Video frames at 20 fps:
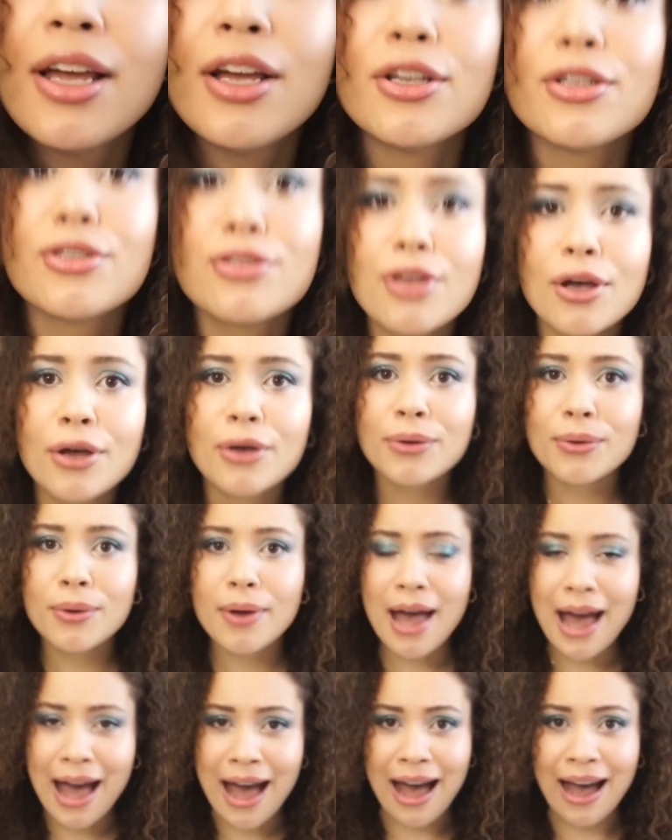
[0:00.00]
So
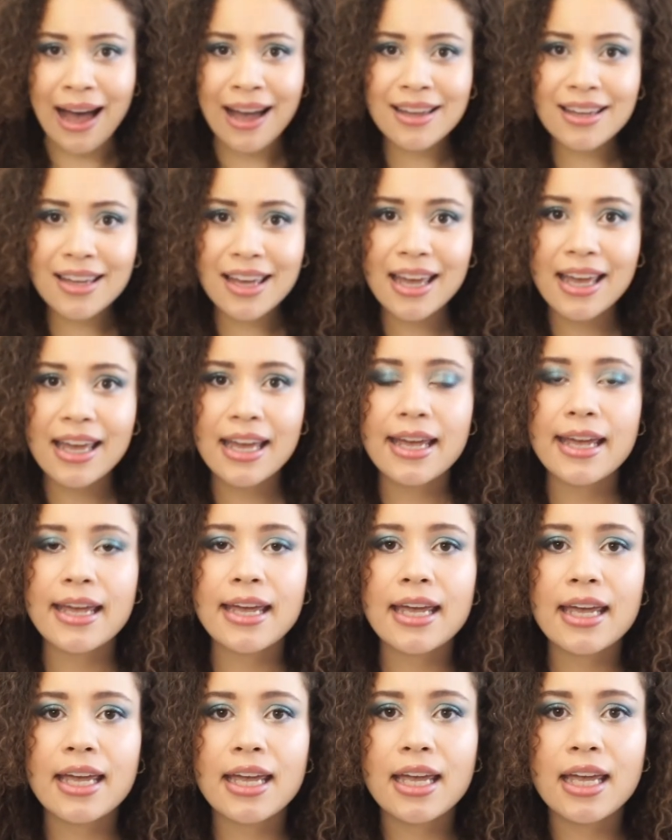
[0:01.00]
hack,
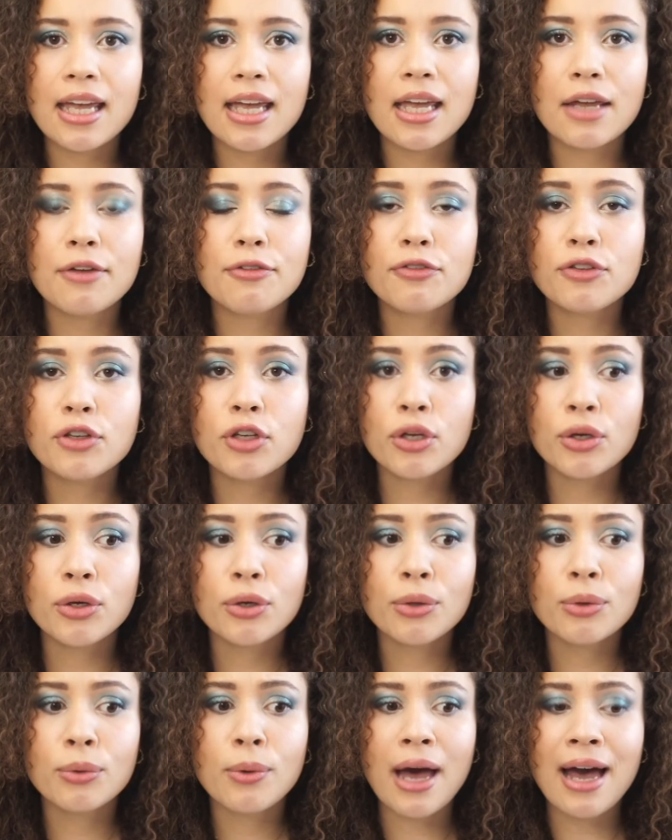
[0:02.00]
if
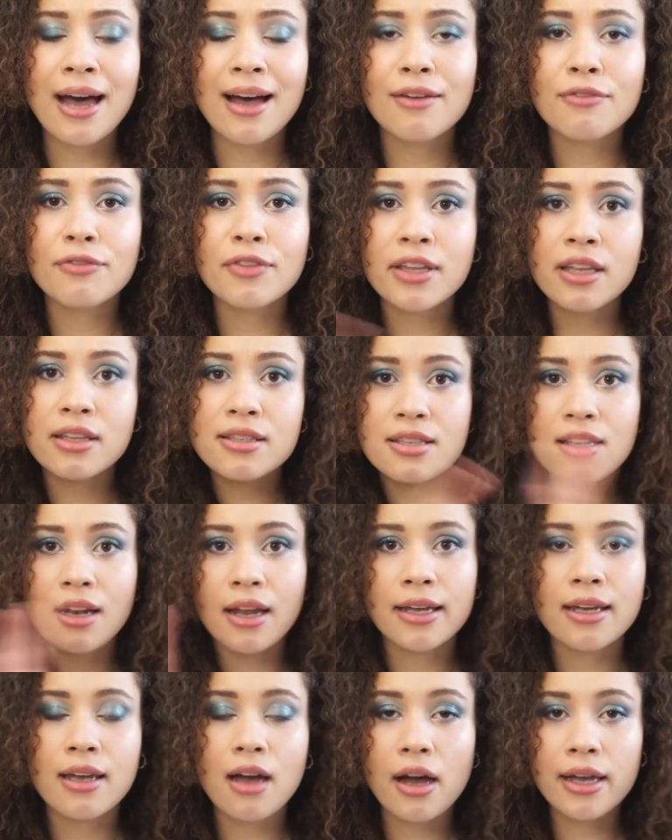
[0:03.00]
you have these
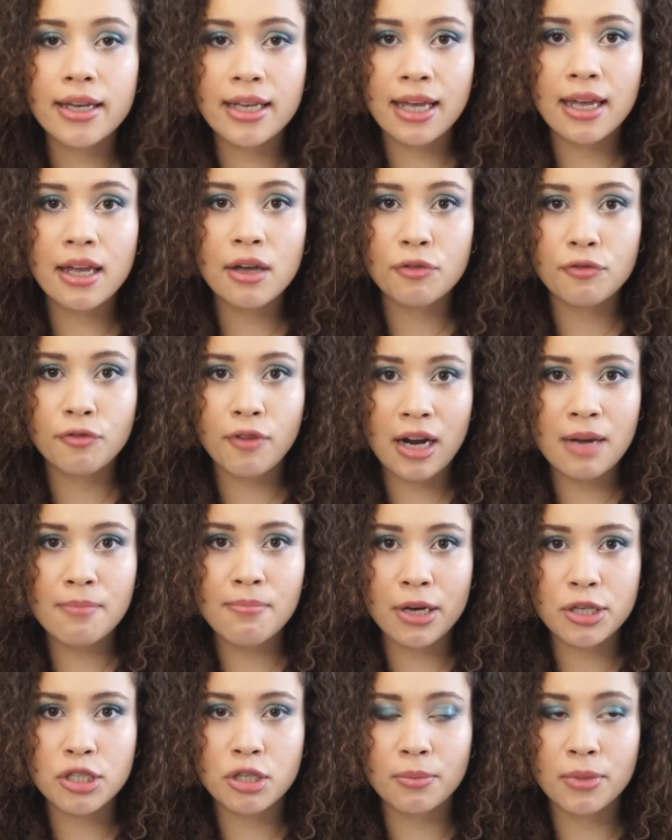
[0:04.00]
like IKEA frame
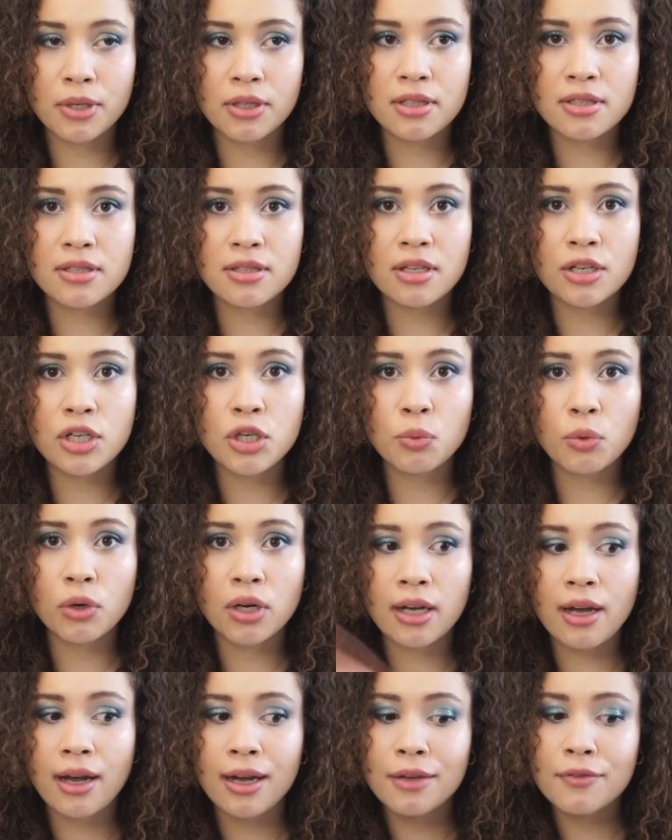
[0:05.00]
measurements and you want
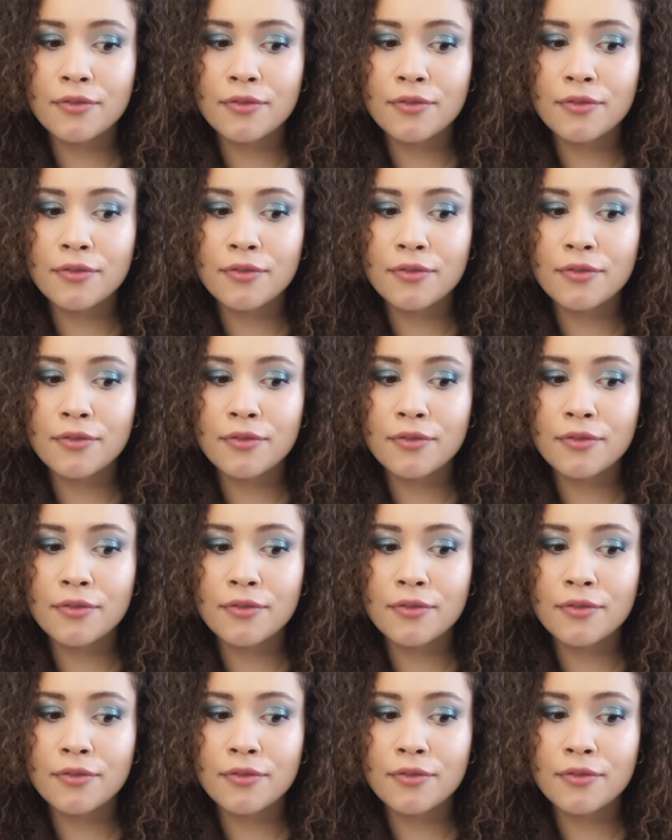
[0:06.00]
to kind